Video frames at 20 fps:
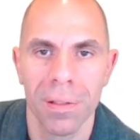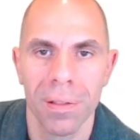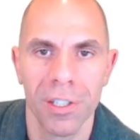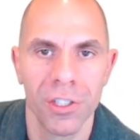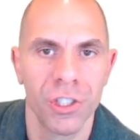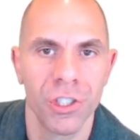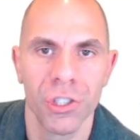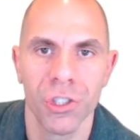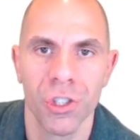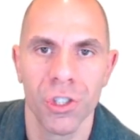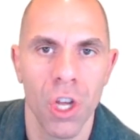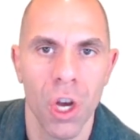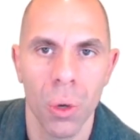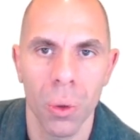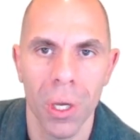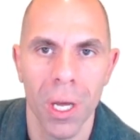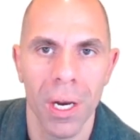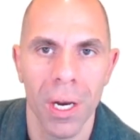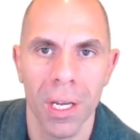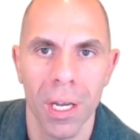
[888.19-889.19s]
There's just no
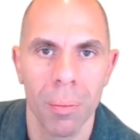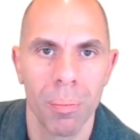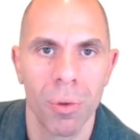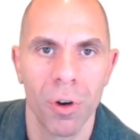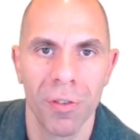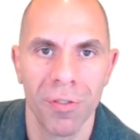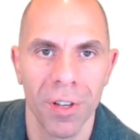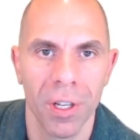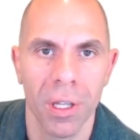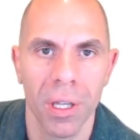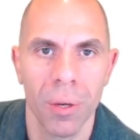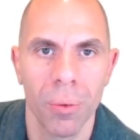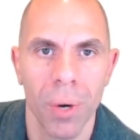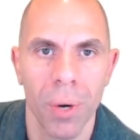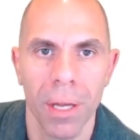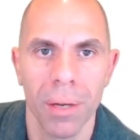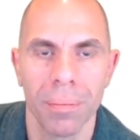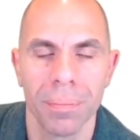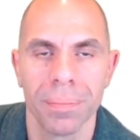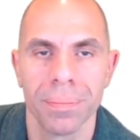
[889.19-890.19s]
getting it perfectly
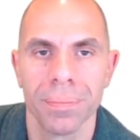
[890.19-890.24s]
right.